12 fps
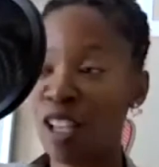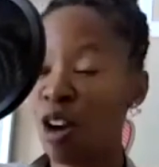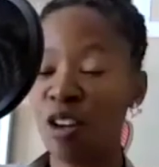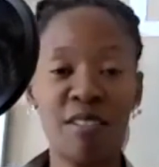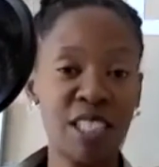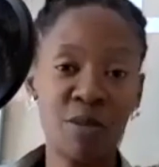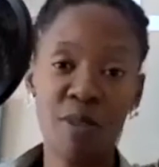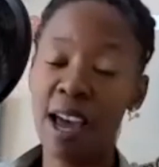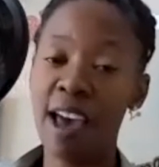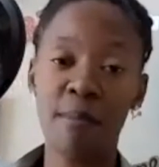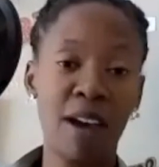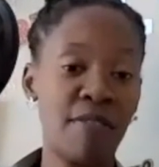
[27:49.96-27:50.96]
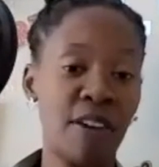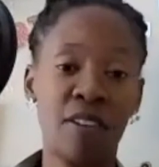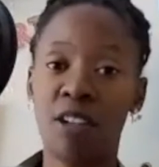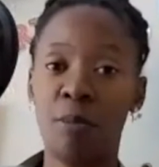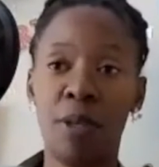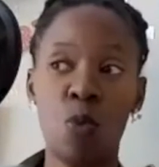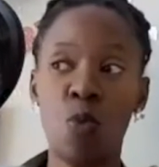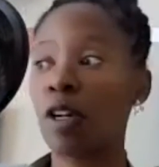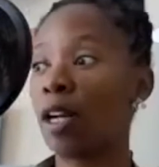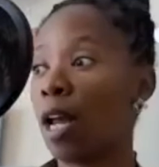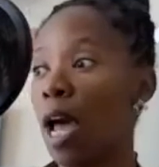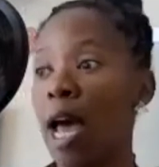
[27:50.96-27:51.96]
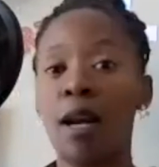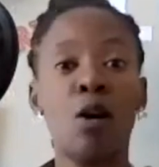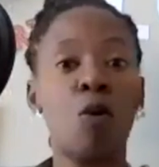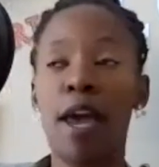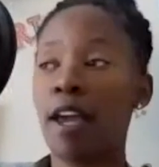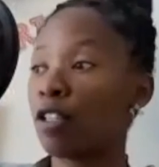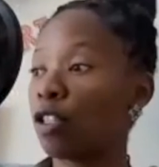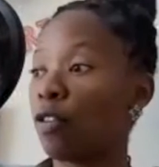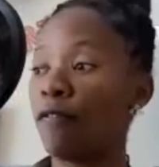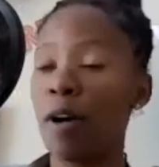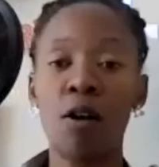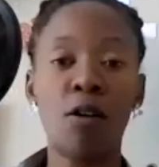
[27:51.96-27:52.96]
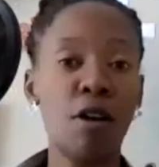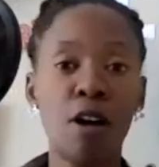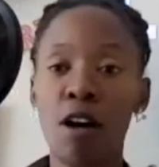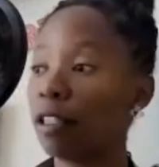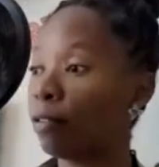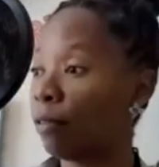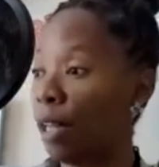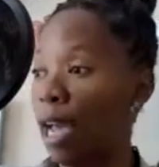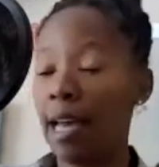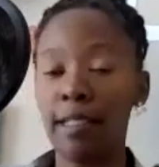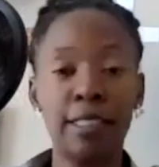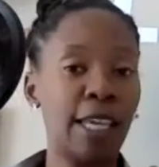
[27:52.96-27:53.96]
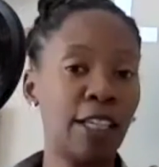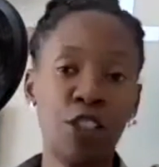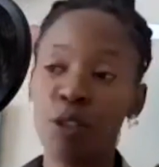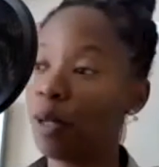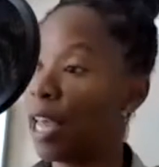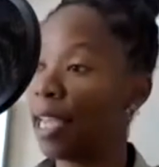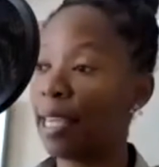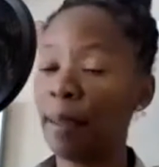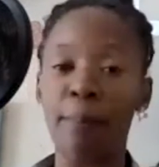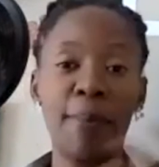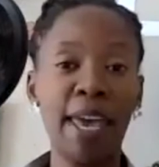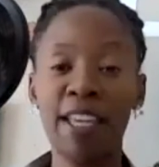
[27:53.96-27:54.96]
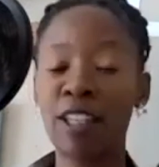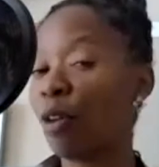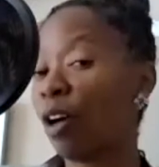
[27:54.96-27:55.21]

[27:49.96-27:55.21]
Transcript: the only reason why I have my phone on me. I don't answer phone calls. I text you when I get back.